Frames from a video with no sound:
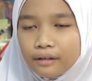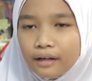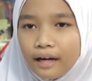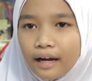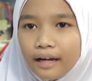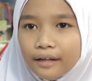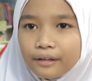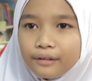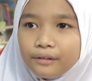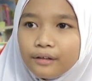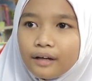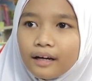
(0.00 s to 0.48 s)

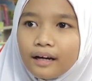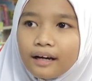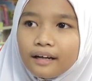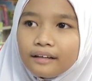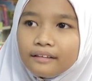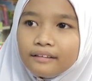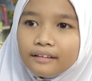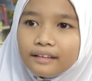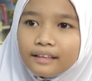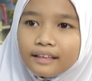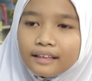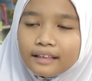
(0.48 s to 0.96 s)

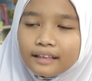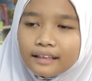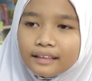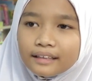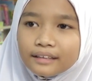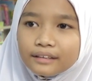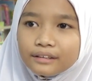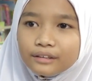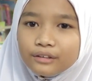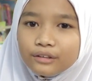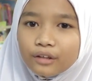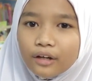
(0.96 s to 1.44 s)
I
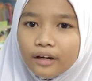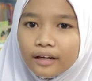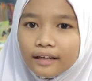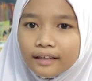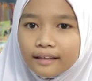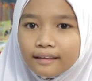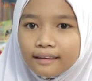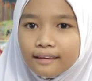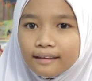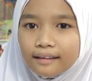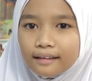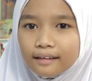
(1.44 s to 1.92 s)
really
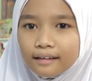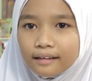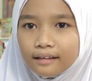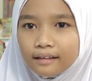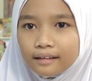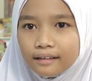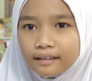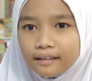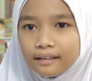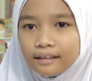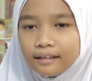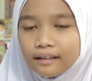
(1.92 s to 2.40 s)
enjoyed
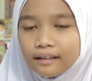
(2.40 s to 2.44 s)
the